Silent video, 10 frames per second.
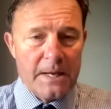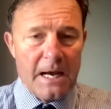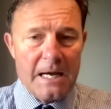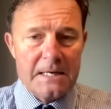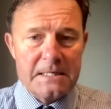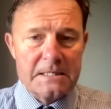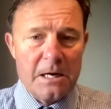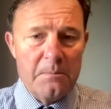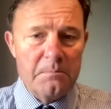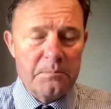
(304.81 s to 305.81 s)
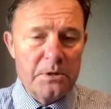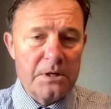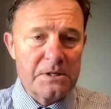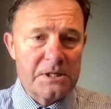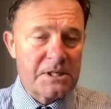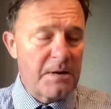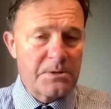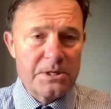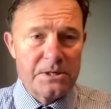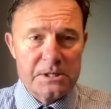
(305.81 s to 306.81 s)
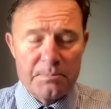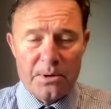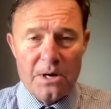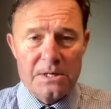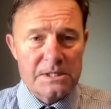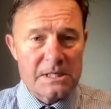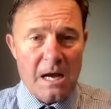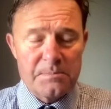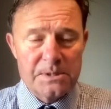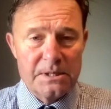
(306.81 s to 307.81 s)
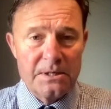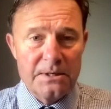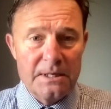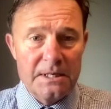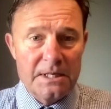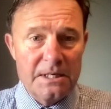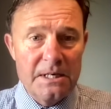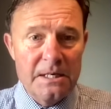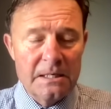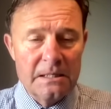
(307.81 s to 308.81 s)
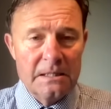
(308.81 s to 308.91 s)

And, you know, deception and surprise is absolutely key.